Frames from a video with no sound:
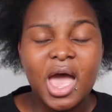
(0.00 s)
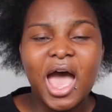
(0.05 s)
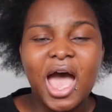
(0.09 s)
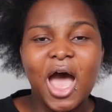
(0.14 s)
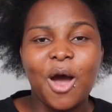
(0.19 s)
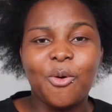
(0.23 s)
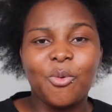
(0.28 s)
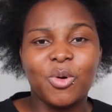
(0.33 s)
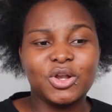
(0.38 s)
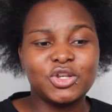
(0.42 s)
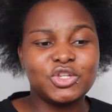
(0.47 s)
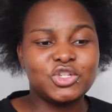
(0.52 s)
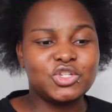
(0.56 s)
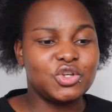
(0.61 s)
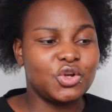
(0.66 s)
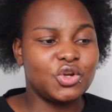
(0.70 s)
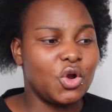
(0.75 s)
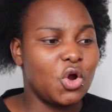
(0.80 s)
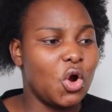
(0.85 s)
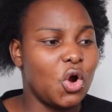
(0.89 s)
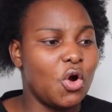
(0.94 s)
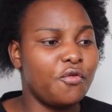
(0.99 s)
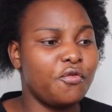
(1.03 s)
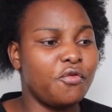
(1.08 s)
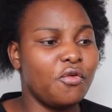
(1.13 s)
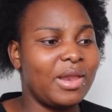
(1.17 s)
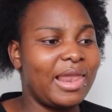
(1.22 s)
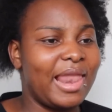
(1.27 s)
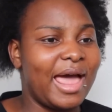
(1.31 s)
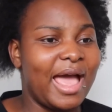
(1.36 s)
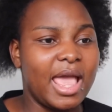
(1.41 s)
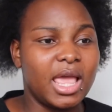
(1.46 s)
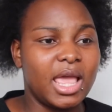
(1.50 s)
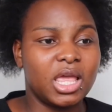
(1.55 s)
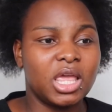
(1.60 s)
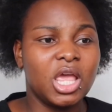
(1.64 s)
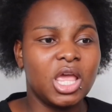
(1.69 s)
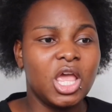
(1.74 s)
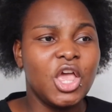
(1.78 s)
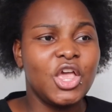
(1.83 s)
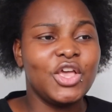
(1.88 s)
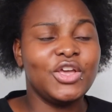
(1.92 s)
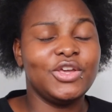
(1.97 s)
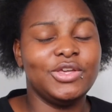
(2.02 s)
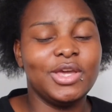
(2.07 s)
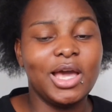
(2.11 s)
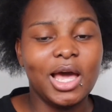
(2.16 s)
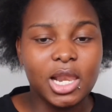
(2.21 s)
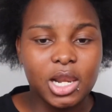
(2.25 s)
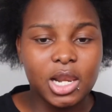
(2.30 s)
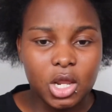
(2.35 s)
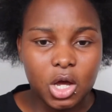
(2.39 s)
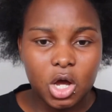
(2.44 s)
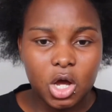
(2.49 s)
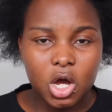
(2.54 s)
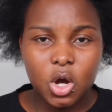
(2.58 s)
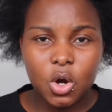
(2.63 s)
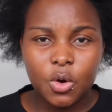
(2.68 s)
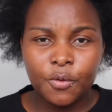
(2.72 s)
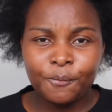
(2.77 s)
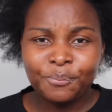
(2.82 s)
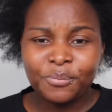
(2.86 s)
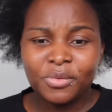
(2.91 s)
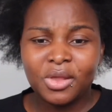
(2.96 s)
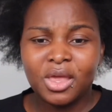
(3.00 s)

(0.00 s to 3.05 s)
I want to go for like yellow,